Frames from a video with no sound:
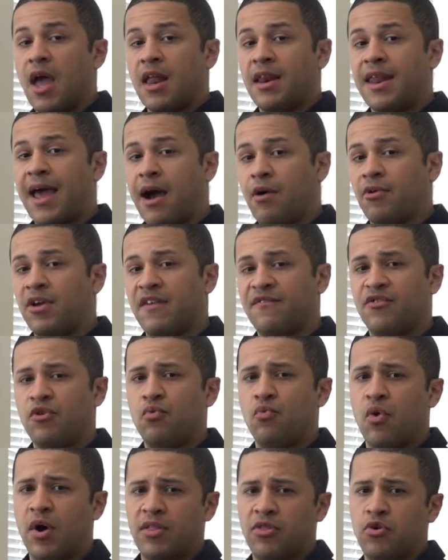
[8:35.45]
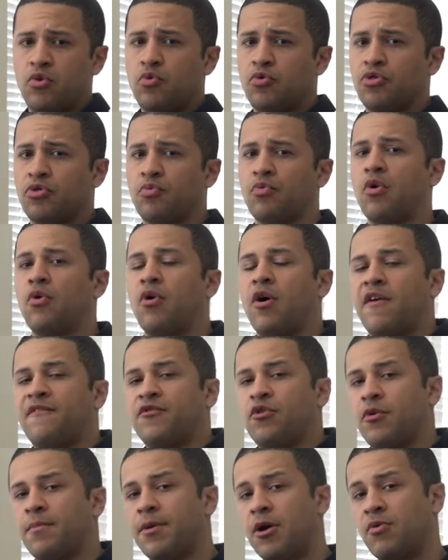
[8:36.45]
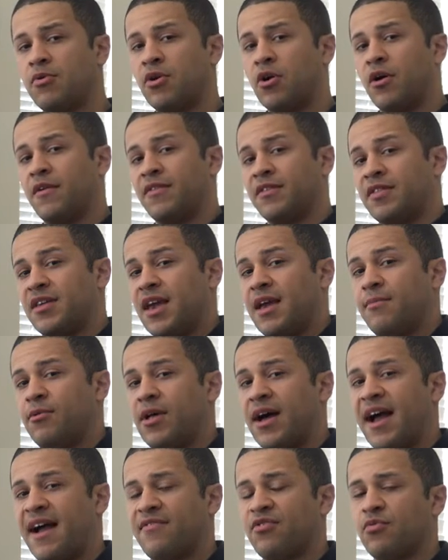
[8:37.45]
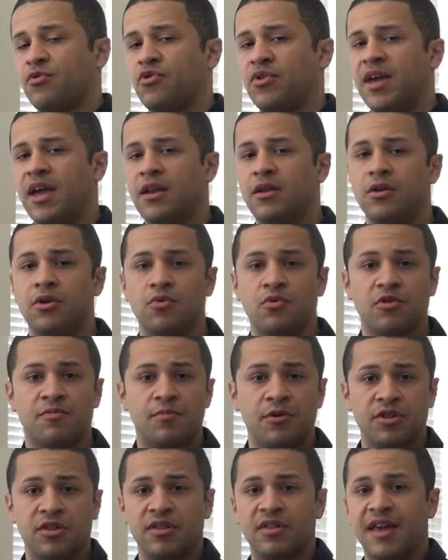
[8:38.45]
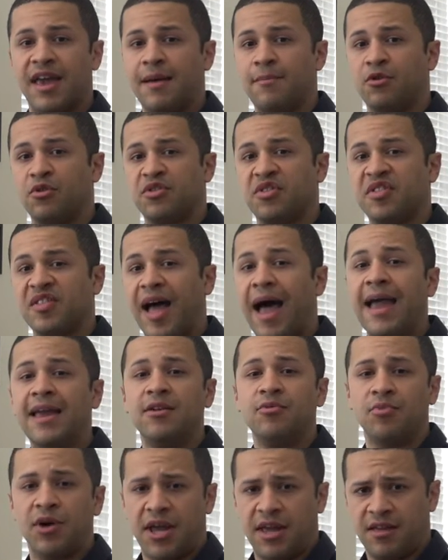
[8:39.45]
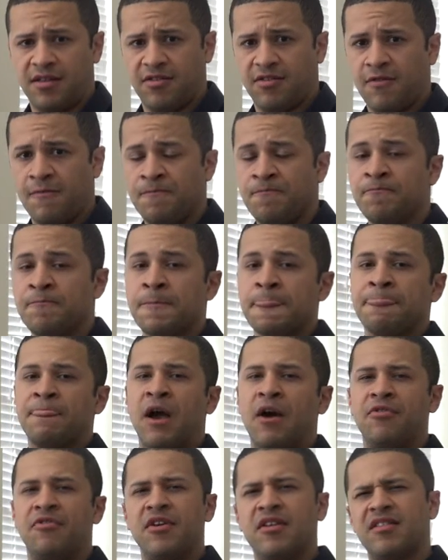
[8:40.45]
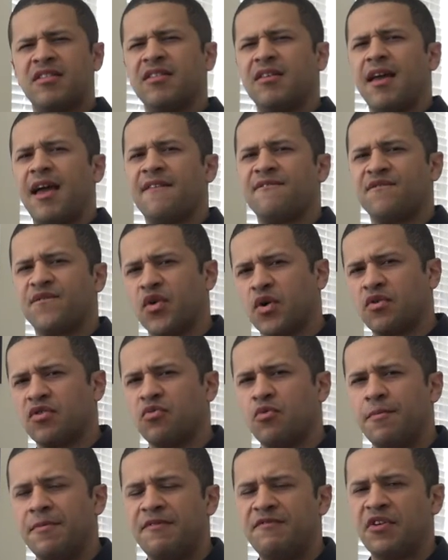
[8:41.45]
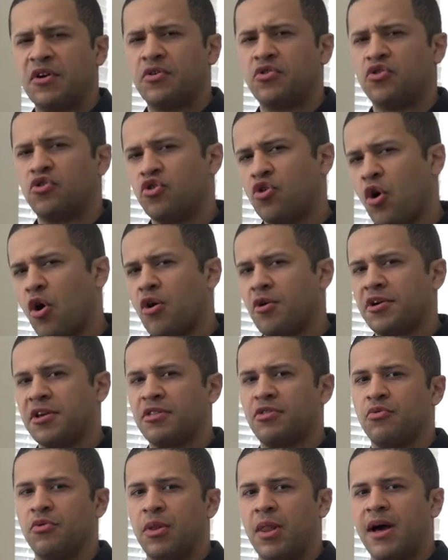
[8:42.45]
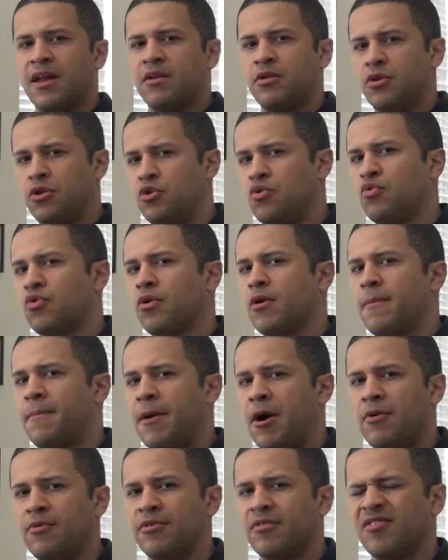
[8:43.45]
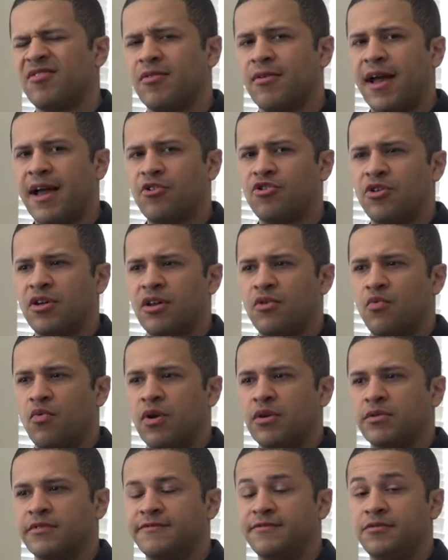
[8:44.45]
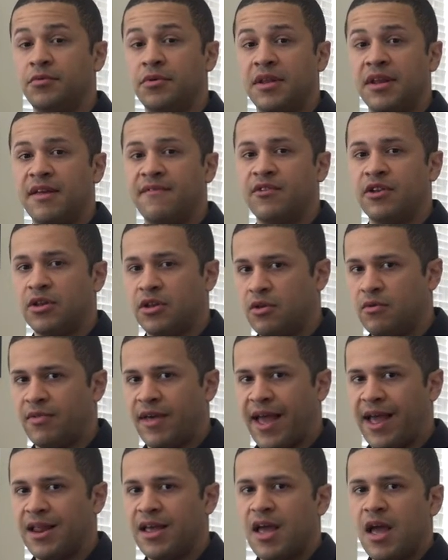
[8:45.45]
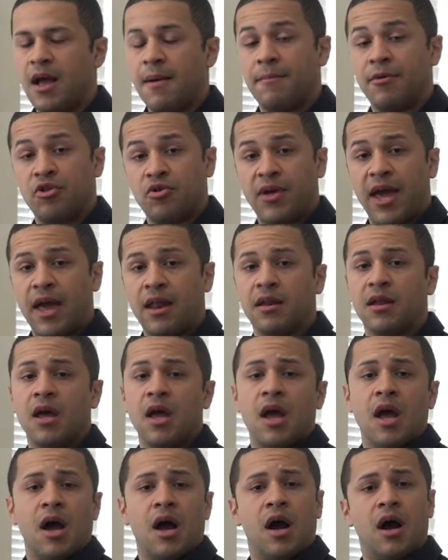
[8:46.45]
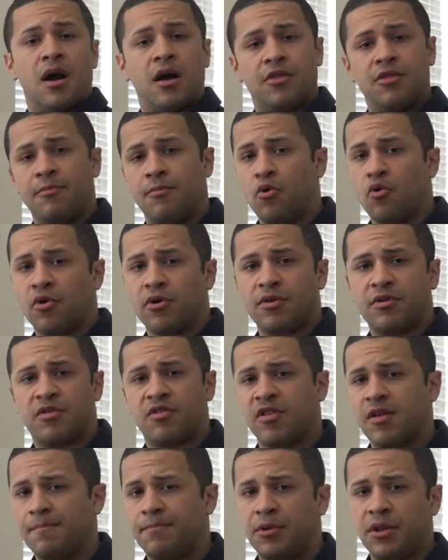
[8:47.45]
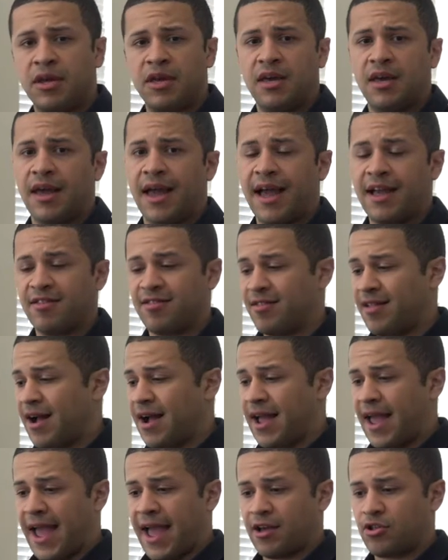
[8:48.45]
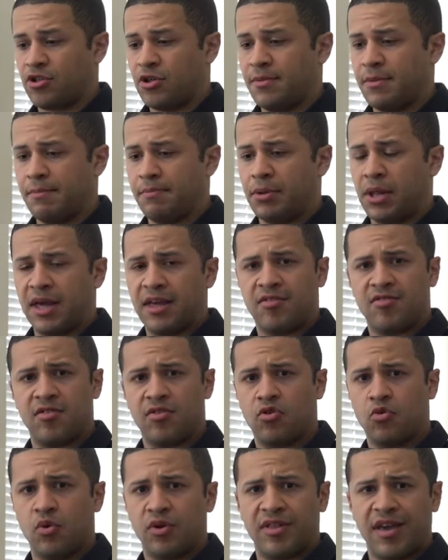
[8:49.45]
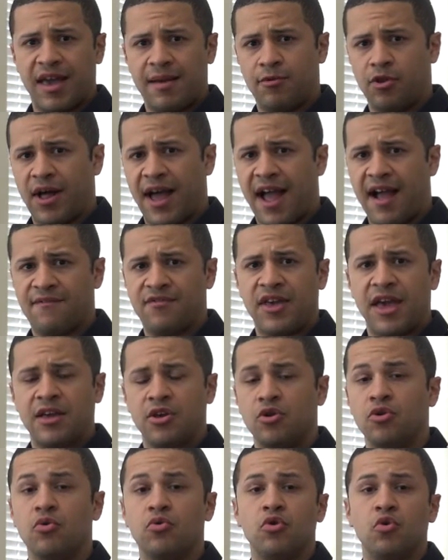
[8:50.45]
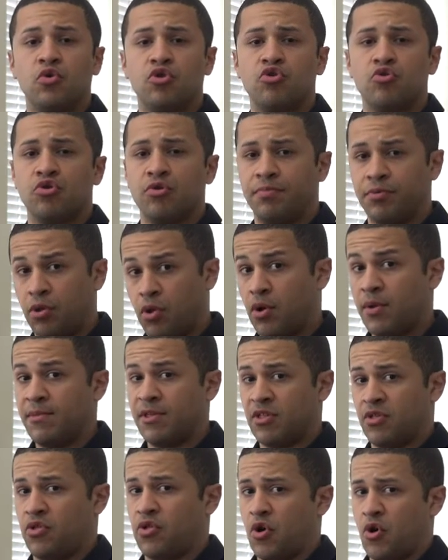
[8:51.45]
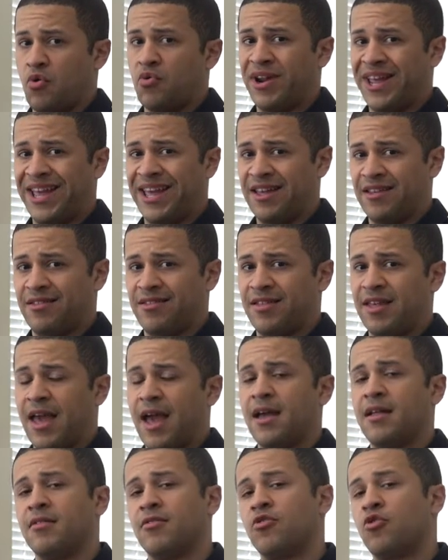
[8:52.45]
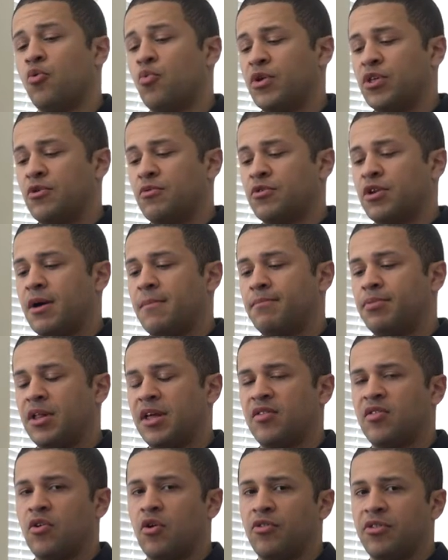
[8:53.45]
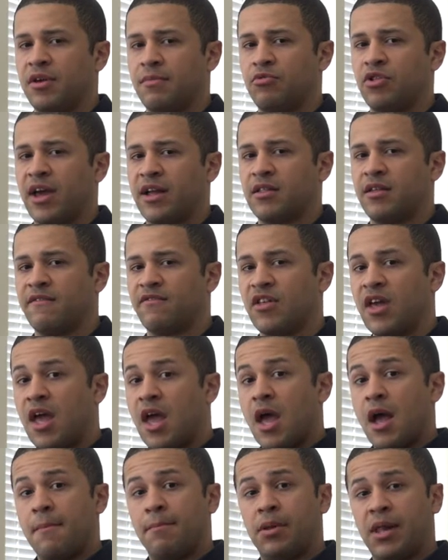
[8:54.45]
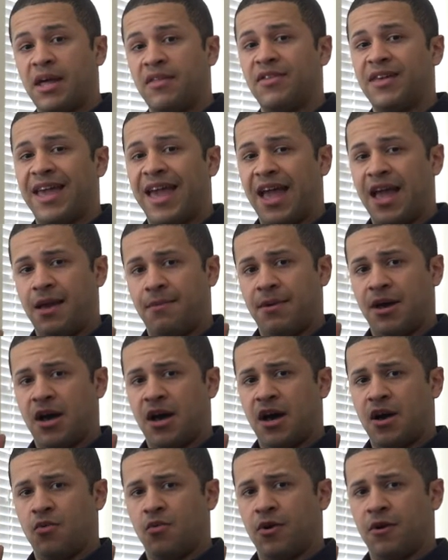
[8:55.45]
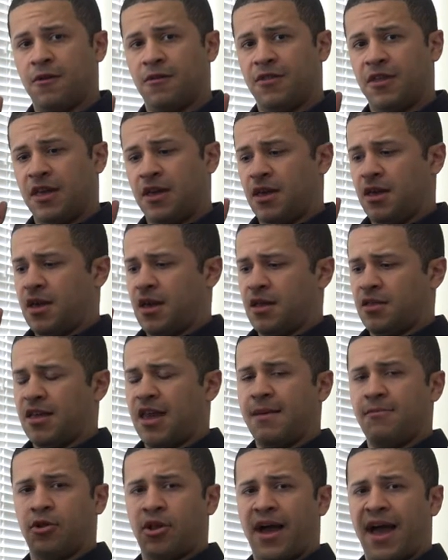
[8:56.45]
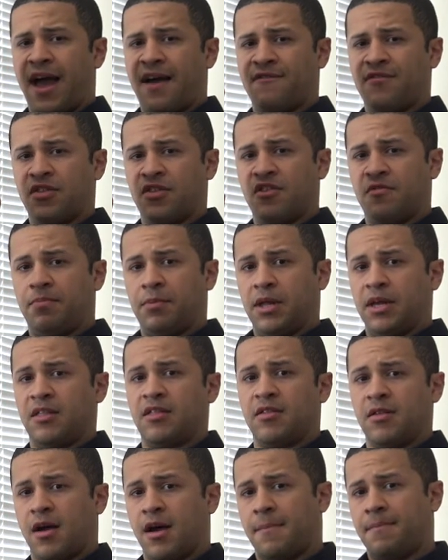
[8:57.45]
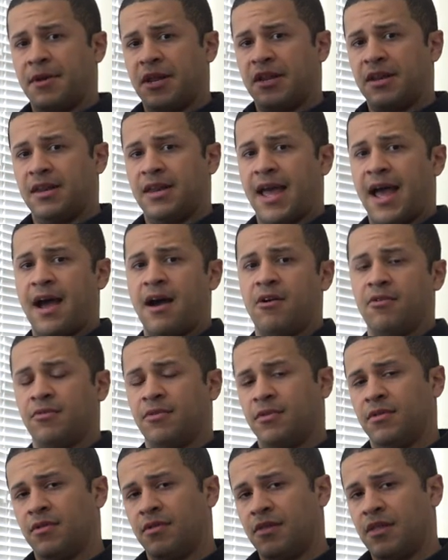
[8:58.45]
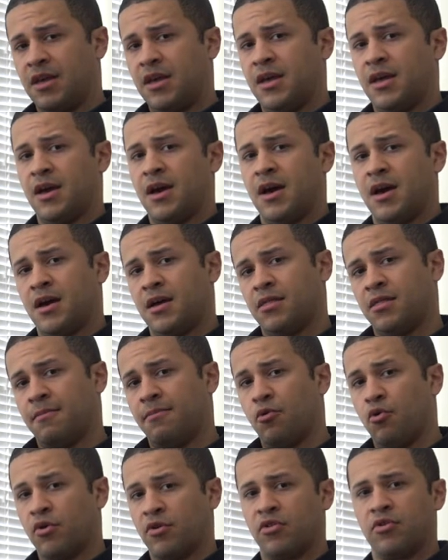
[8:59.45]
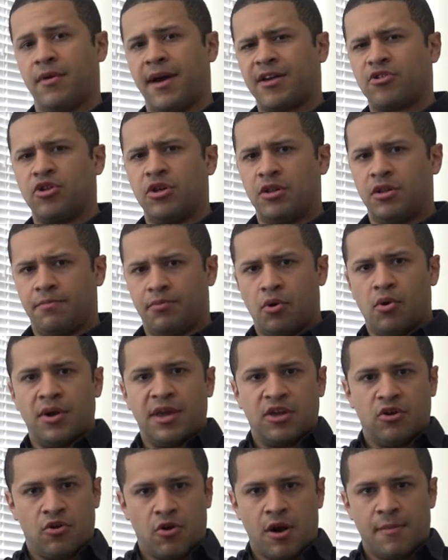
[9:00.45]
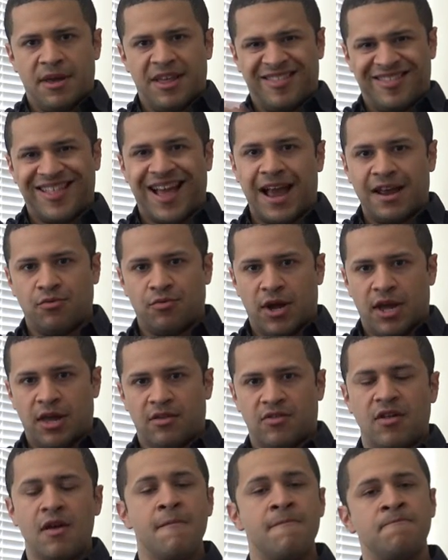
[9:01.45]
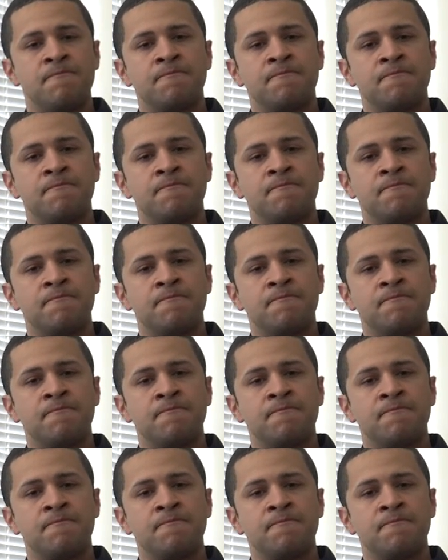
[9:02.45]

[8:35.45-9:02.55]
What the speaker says: Now, if you want to throw off your opponent on the table halves, what you can do is put the table sideways. Now, this at first will be very jarring to a lot of newer opponents. They're actually going to wonder if you can even do that. But you can. The board simply has not actually been placed into a table half yet. You don't know what your deployment zone is yet. And so when you're done placing all the objectives, play the game where the table half splits up and down the board. So you're actually deploying your army sideways.